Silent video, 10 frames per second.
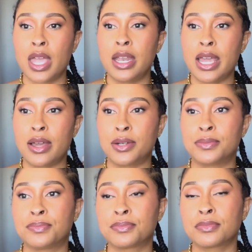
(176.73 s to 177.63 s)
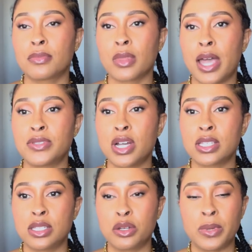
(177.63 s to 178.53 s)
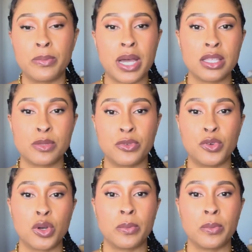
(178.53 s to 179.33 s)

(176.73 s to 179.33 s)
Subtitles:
Now, I've talked a little bit about this before,